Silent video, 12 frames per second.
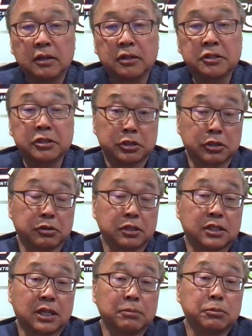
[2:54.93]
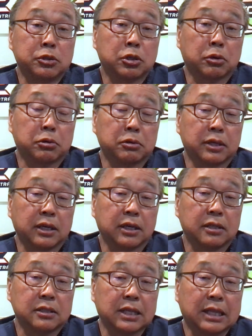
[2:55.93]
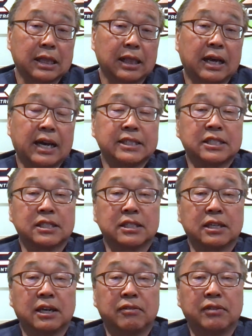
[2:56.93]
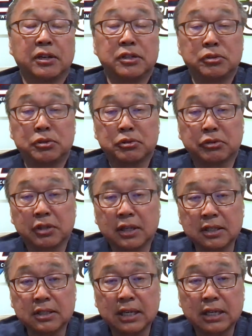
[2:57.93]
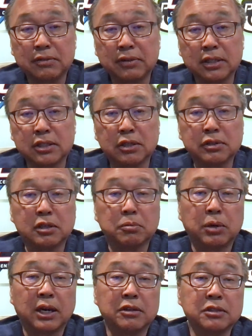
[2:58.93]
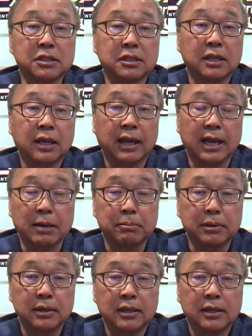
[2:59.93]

So the sum total is lots of unusual things out of Antonio Brown's camp.